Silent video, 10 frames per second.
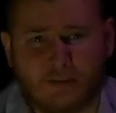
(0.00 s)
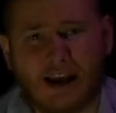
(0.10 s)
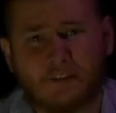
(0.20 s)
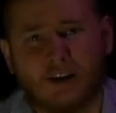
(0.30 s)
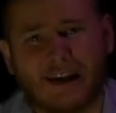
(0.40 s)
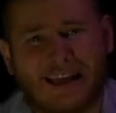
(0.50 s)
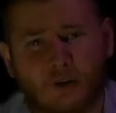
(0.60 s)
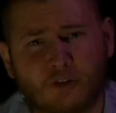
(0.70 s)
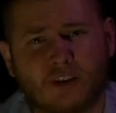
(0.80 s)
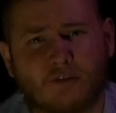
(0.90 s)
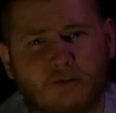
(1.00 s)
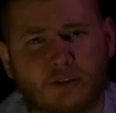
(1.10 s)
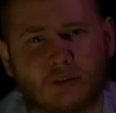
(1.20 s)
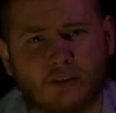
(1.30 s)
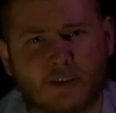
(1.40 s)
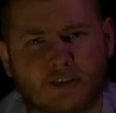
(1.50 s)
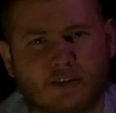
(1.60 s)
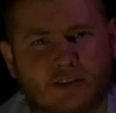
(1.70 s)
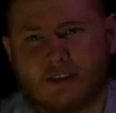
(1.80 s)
having a healthy fear of it.